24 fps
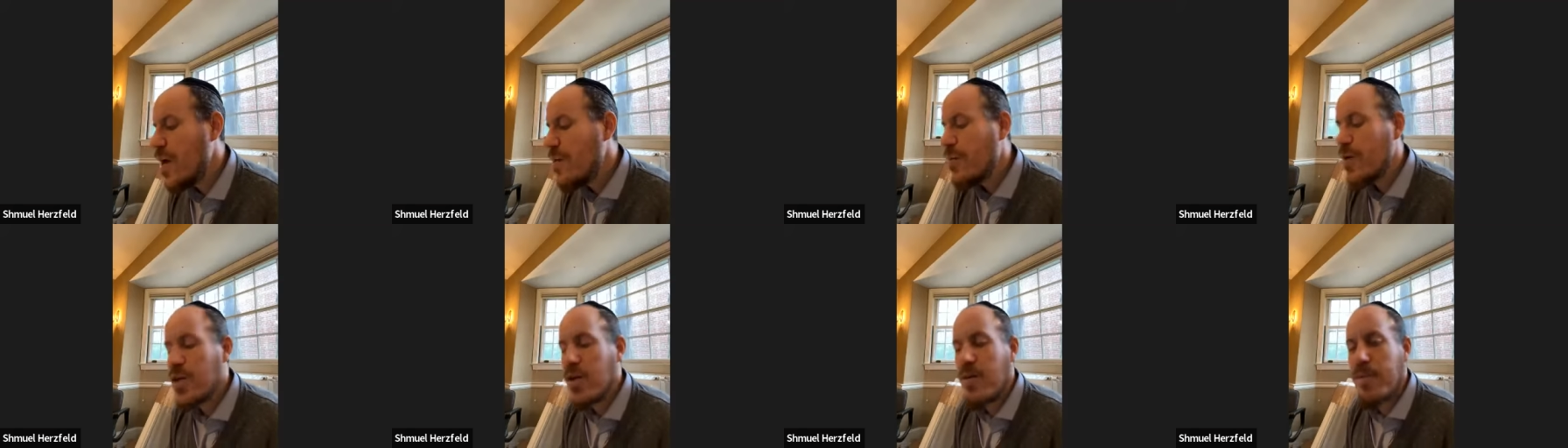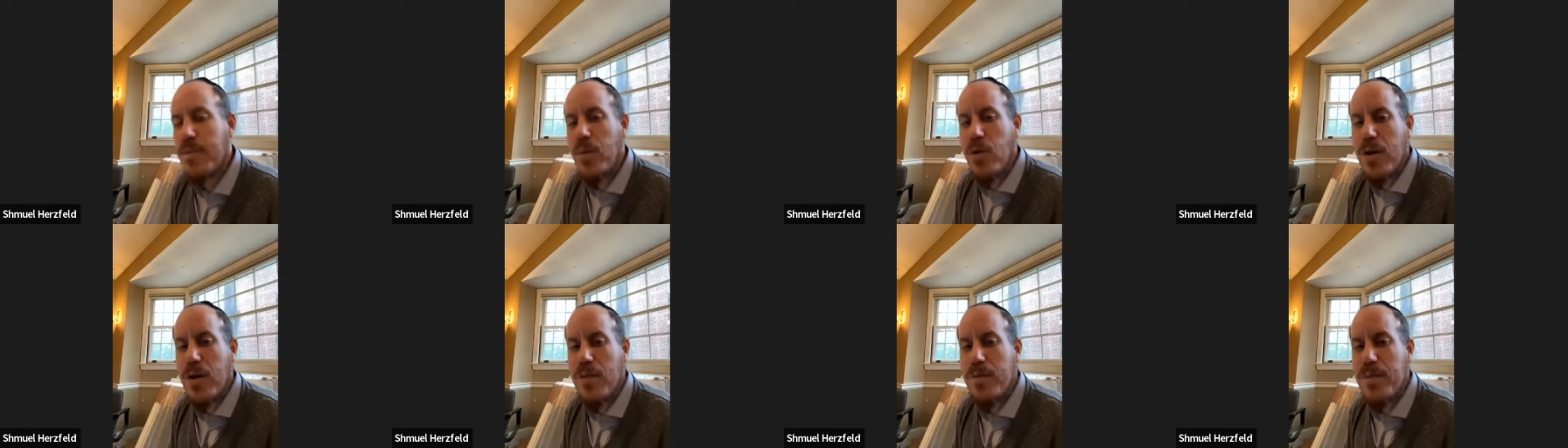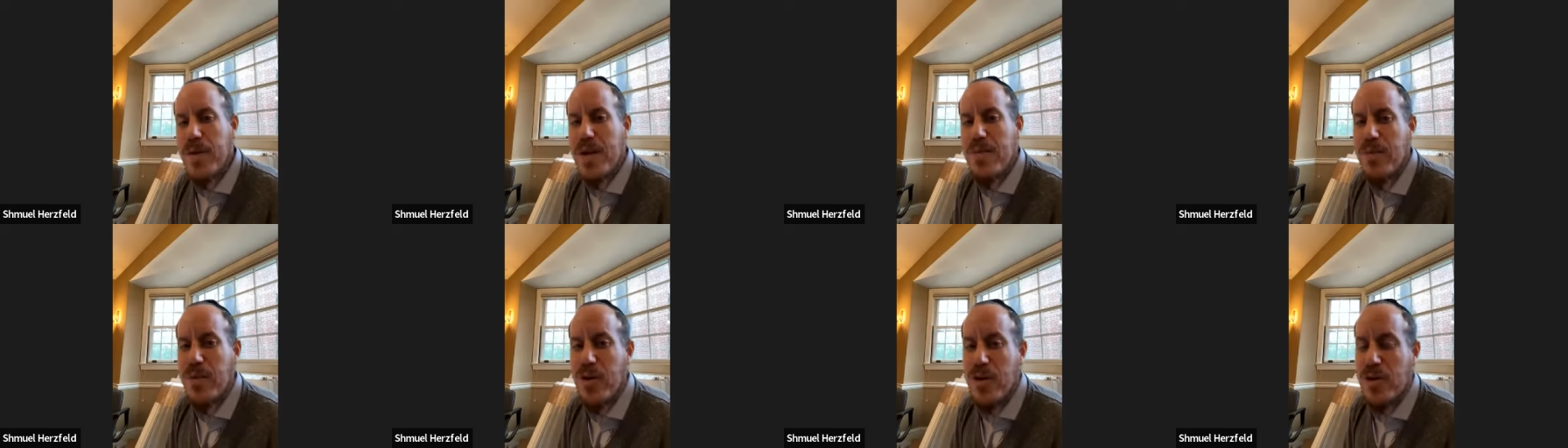But the poor
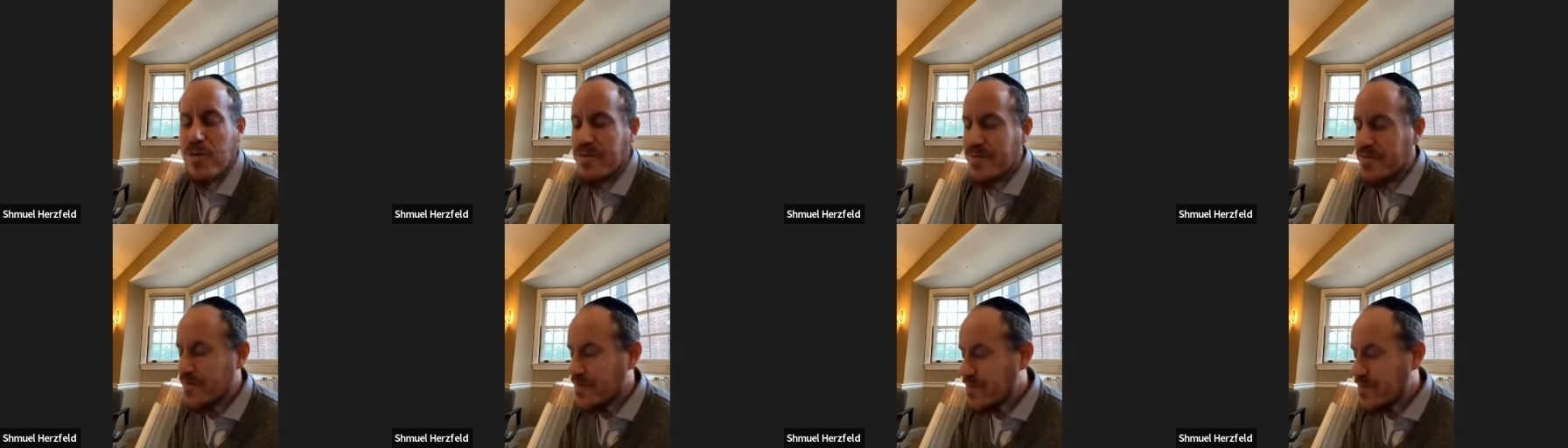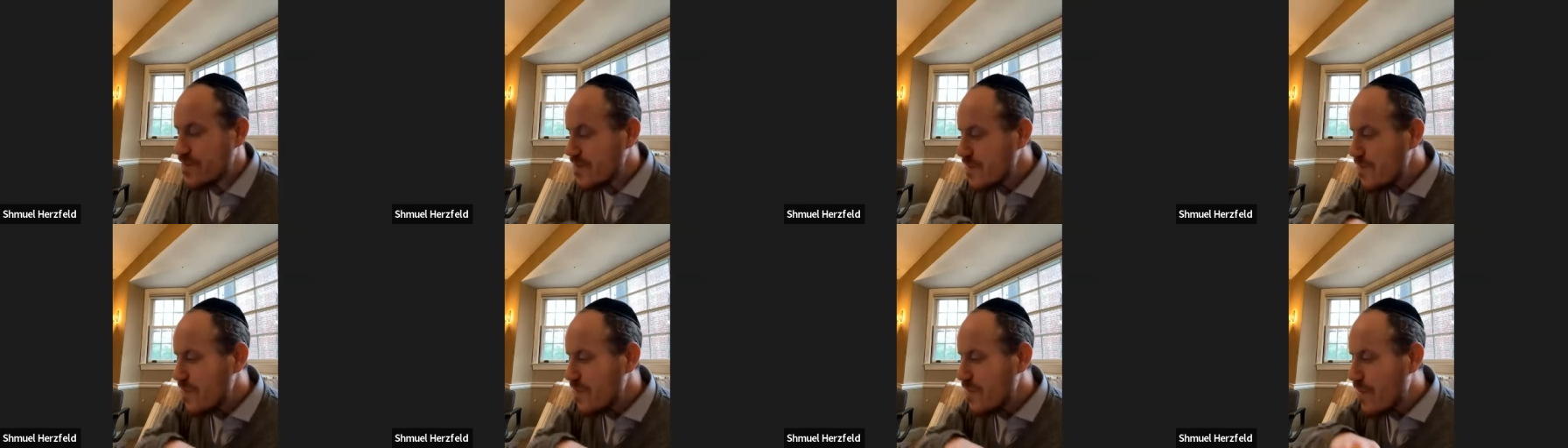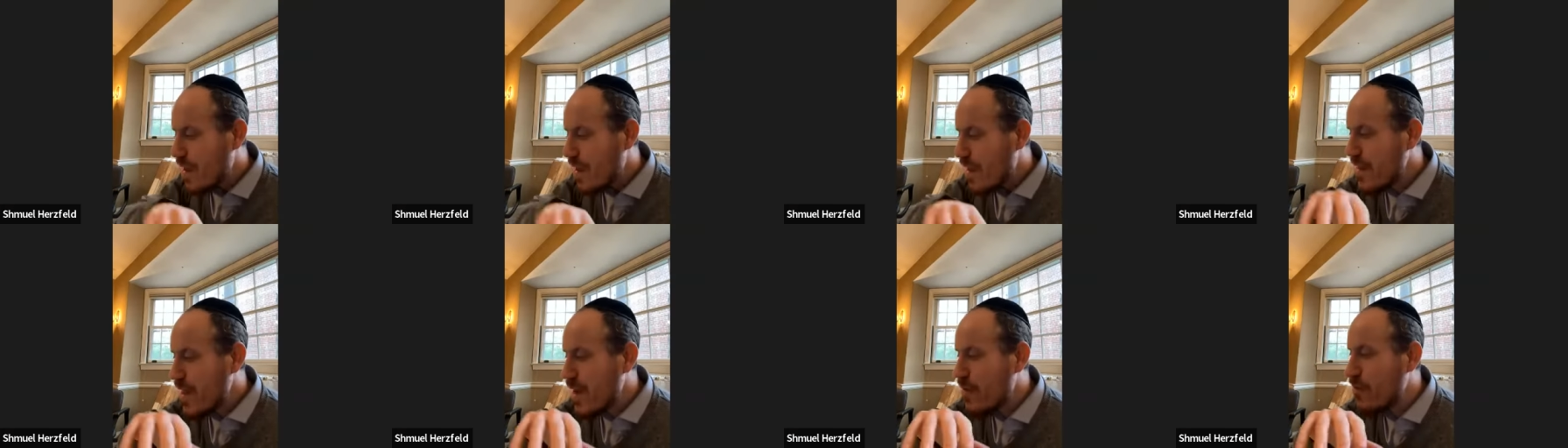people,
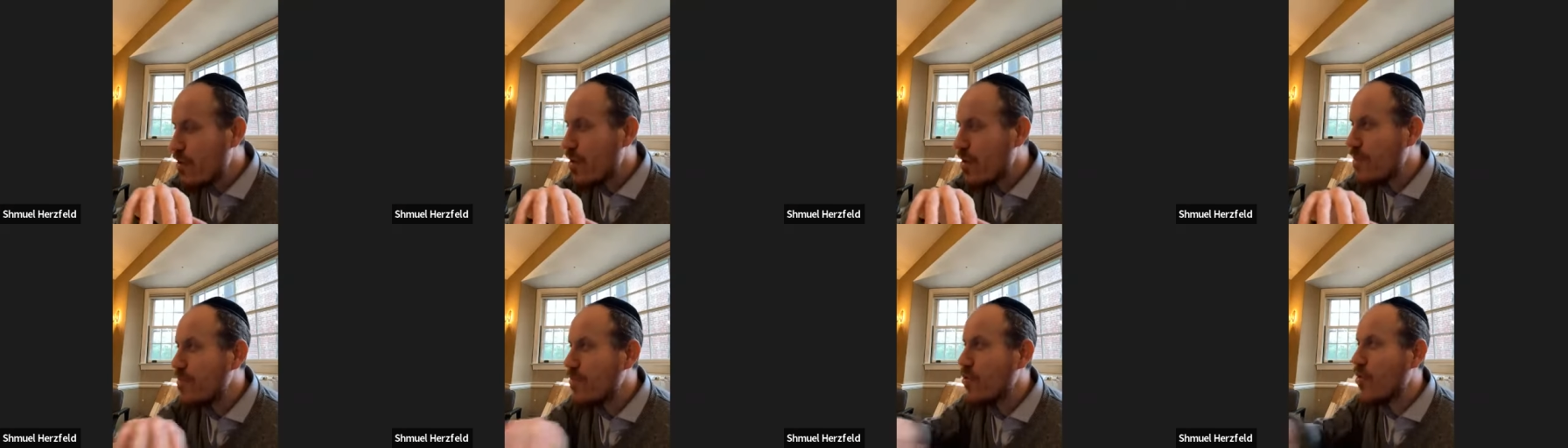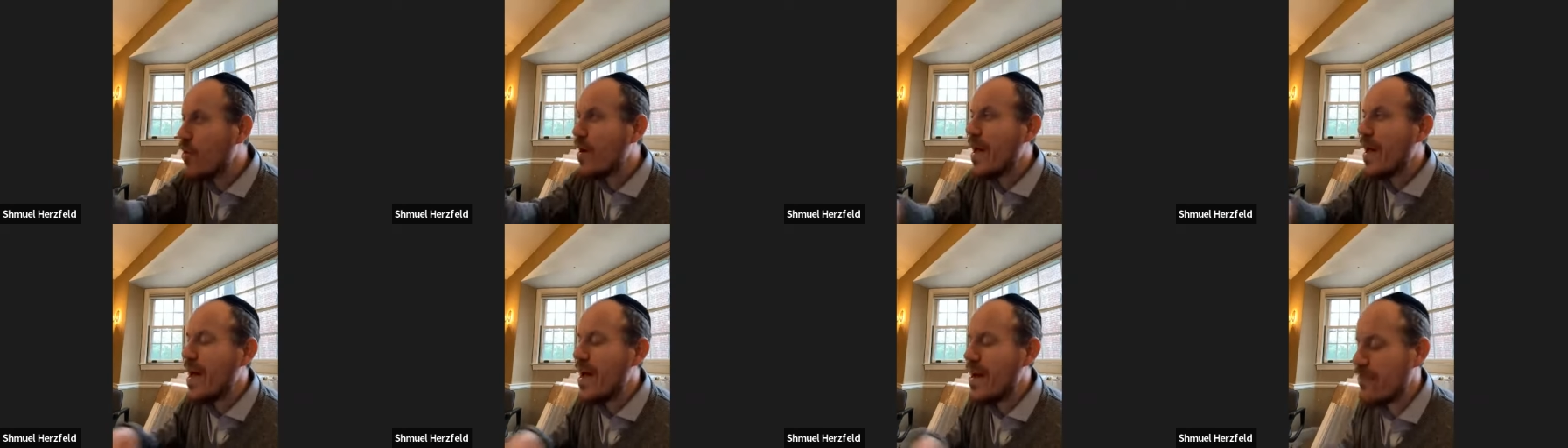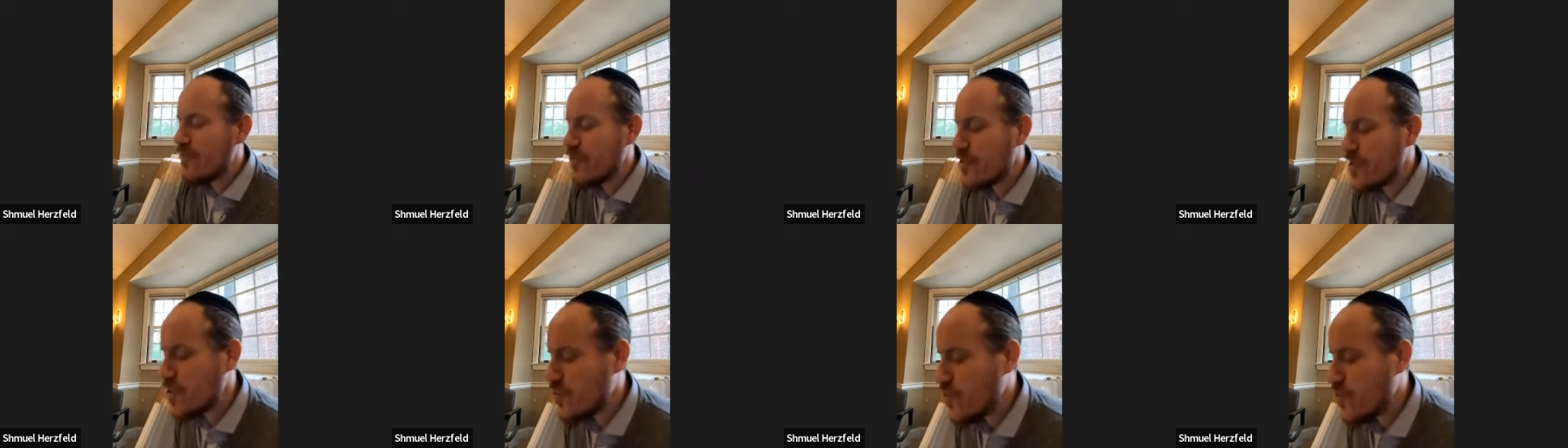they want more
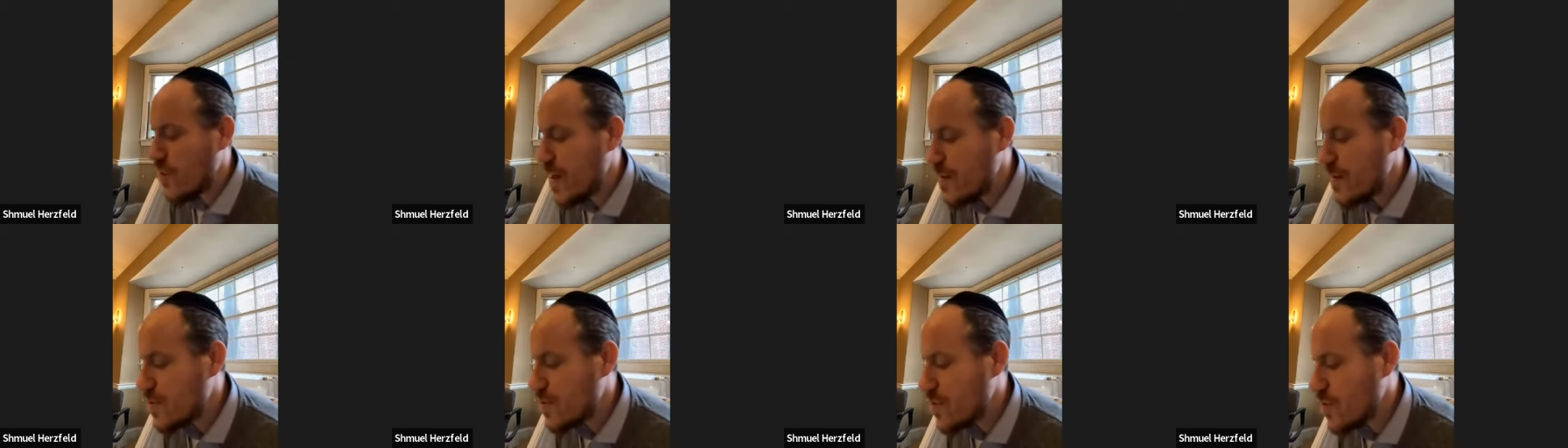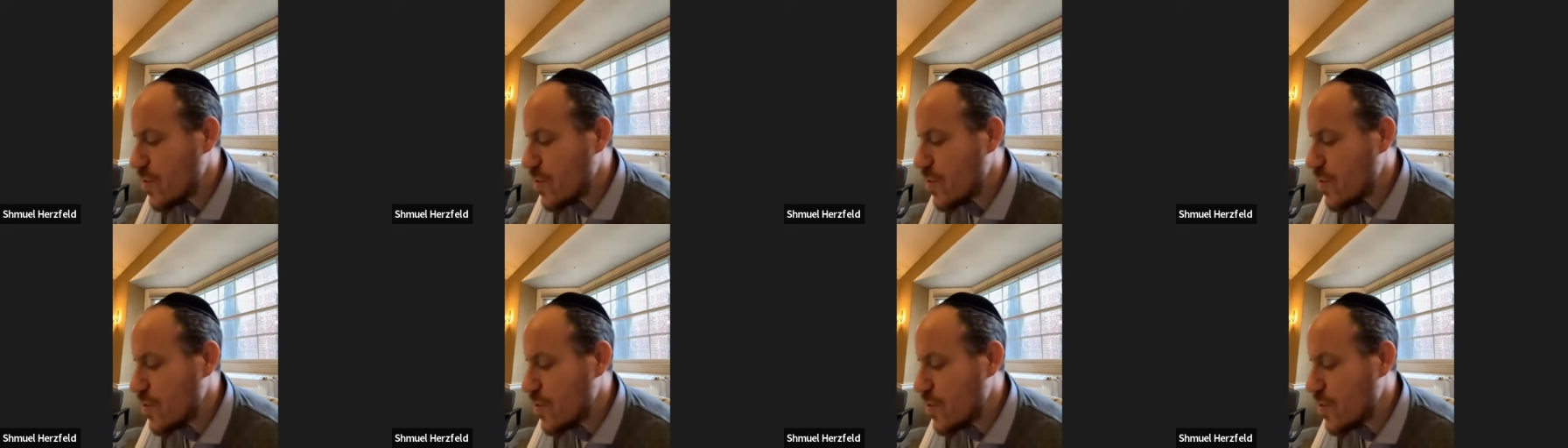average grapes,